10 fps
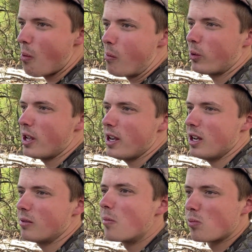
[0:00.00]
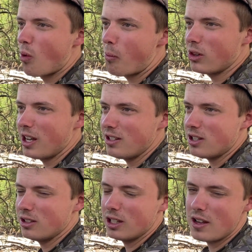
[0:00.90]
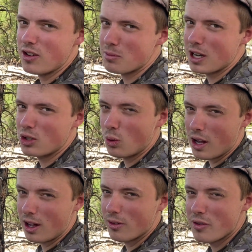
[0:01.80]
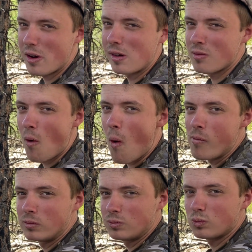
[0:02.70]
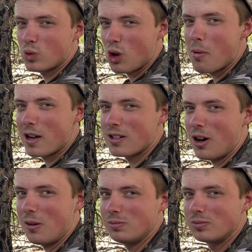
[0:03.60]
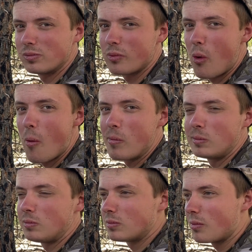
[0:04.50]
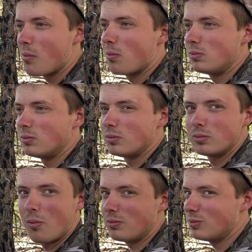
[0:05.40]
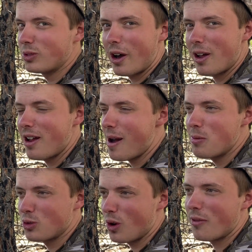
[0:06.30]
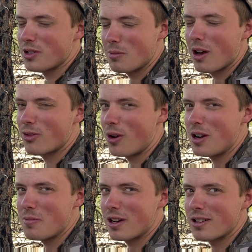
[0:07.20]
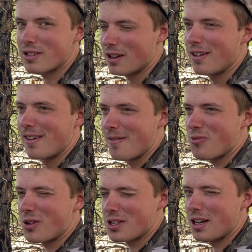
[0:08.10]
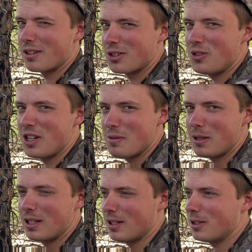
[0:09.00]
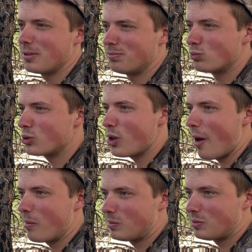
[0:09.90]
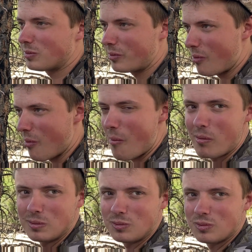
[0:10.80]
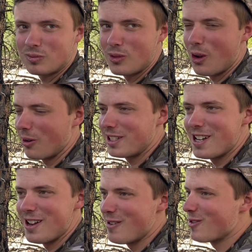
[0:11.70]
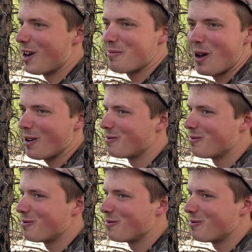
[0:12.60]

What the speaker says: We planned on leaving by 12. Let's go back home. It's not gonna happen. Not gonna happen. 12's in about 30 minutes. There's elk that need to be killed. We can't even hike down by 12. No, we can't even hike down.